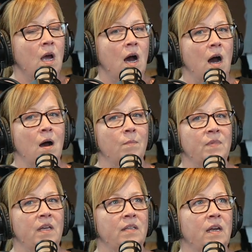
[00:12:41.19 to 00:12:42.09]

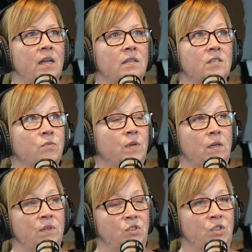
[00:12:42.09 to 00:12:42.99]
And then this
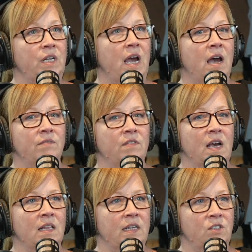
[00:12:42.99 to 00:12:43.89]
week we should have the
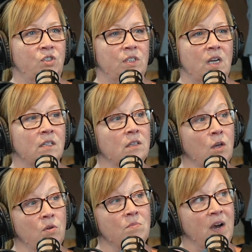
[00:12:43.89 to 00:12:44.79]
validation on the
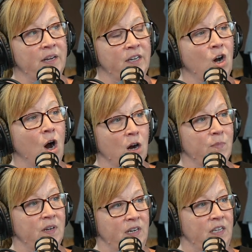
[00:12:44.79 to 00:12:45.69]
low embodied
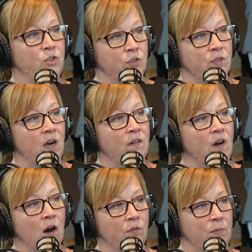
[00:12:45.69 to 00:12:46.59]
carbon nature of
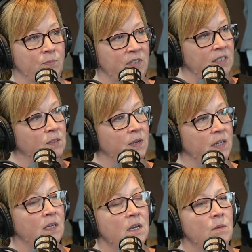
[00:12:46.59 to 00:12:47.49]
our replacement.